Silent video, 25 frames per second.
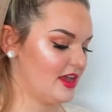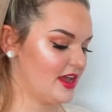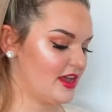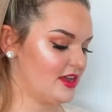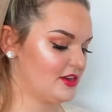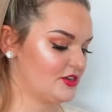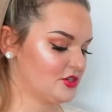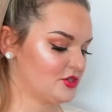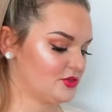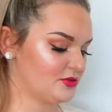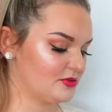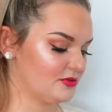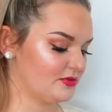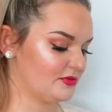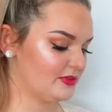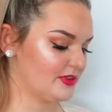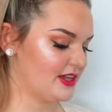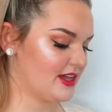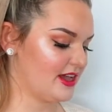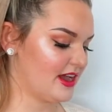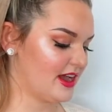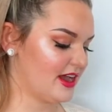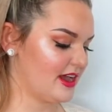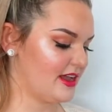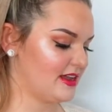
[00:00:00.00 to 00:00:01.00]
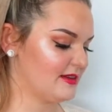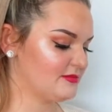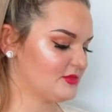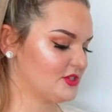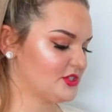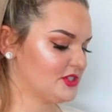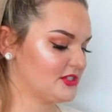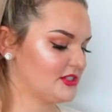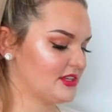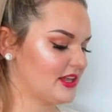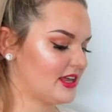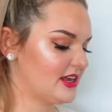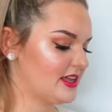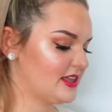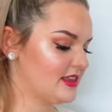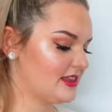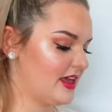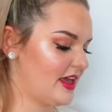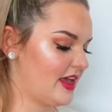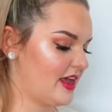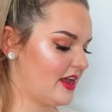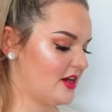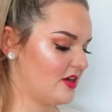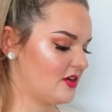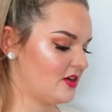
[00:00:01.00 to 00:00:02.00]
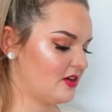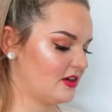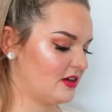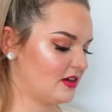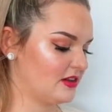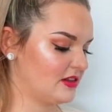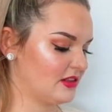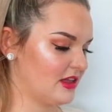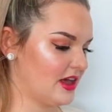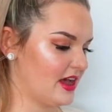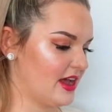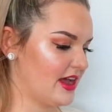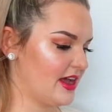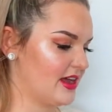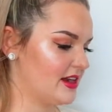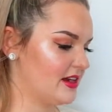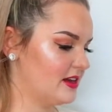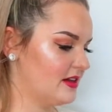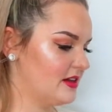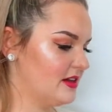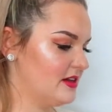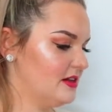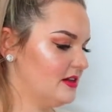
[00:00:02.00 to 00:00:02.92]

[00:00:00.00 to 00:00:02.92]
And truthfully, I am just letting the hair glide